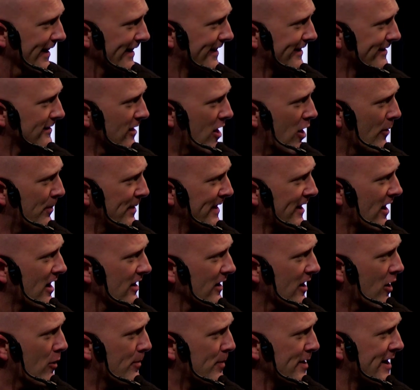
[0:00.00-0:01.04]
opening
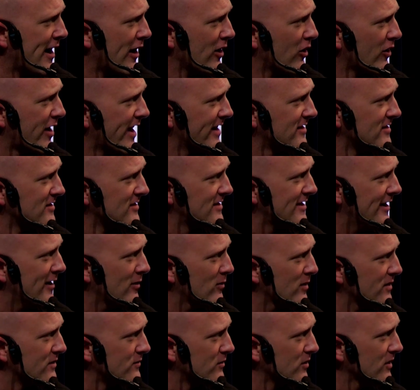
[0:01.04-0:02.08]
our locations here
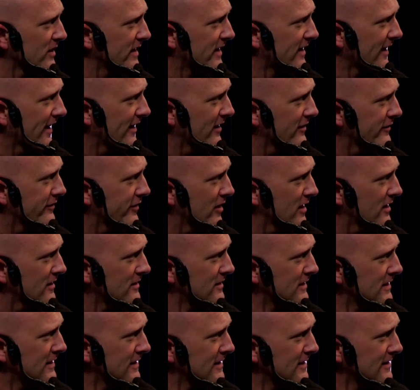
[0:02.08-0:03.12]
was really kind of
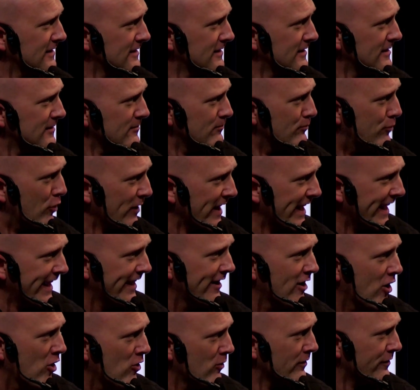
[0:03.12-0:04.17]
bringing it
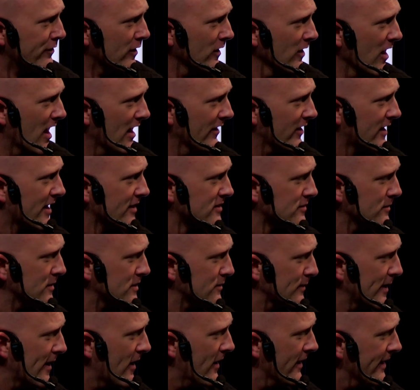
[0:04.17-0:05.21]
home for a lot of the customers
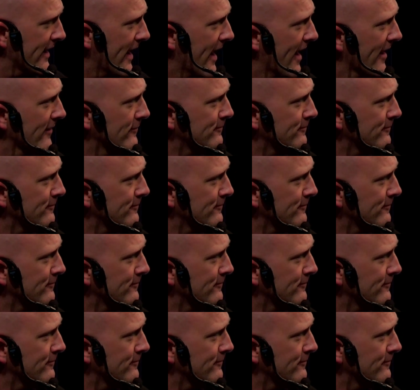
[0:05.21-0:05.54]
we already had.